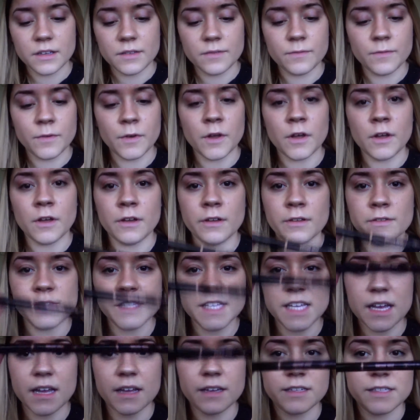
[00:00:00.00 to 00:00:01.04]

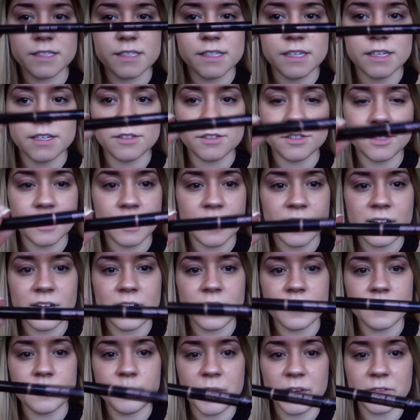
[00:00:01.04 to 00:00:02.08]
involves Anastasia
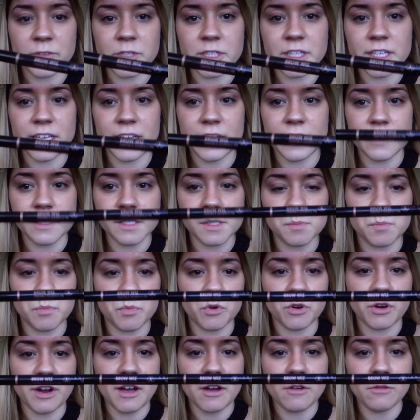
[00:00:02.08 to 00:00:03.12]
Anastasia Beverly
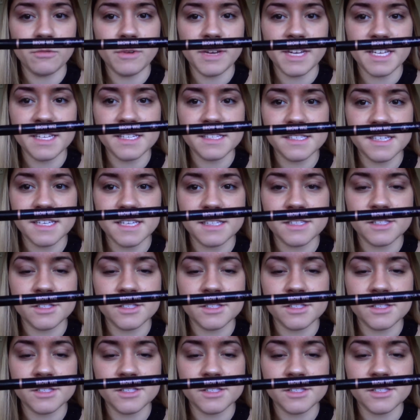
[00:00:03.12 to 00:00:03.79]
Hills Brow Wiz.